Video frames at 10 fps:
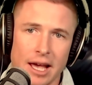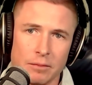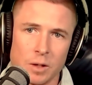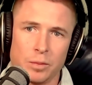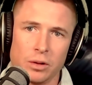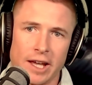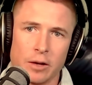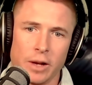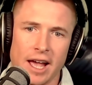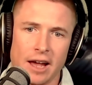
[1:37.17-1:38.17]
to pull
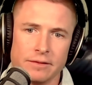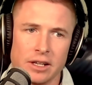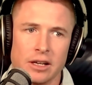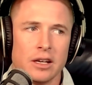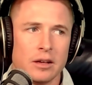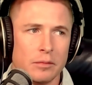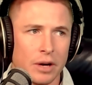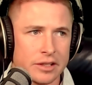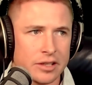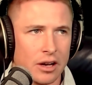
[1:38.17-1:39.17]
equity out of it. By
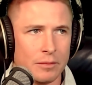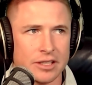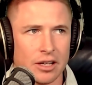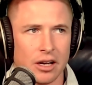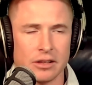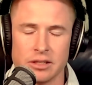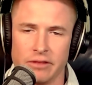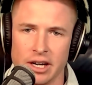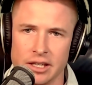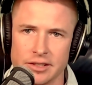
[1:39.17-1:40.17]
the time it titles and
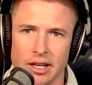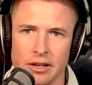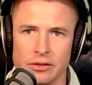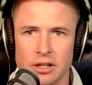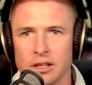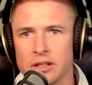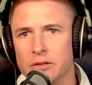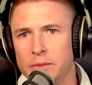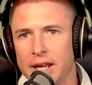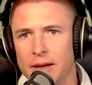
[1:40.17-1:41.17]
ready to settle,
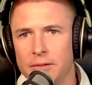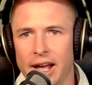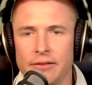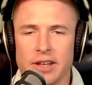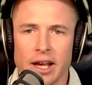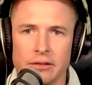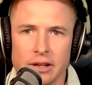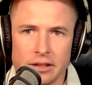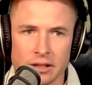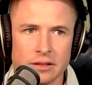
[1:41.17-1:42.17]
you'd be able to have the
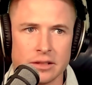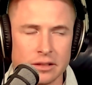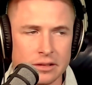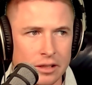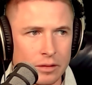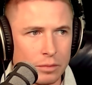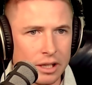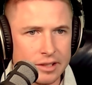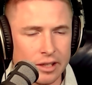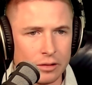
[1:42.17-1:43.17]
equity to
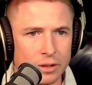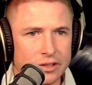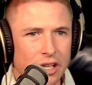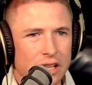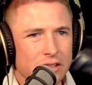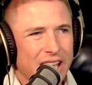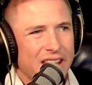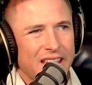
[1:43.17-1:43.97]
complete settlement. So, look, that's